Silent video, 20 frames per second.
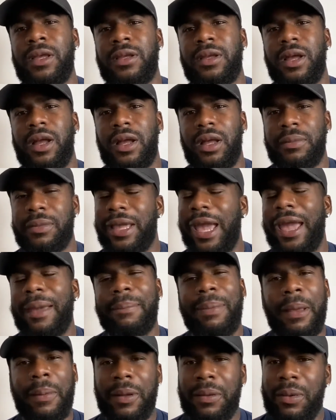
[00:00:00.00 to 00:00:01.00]
getting
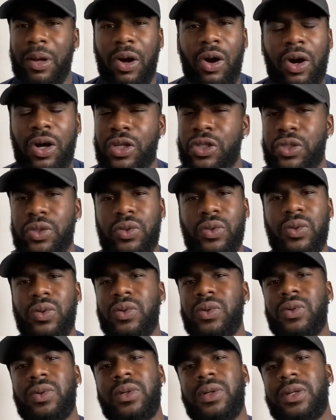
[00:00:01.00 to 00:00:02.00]
peppered by
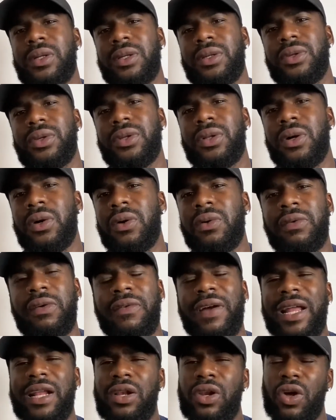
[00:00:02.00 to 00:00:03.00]
Arsenal. You know, we've
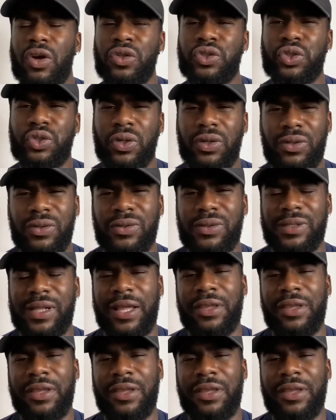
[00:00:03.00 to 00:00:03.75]
had a lot of struggles. Like,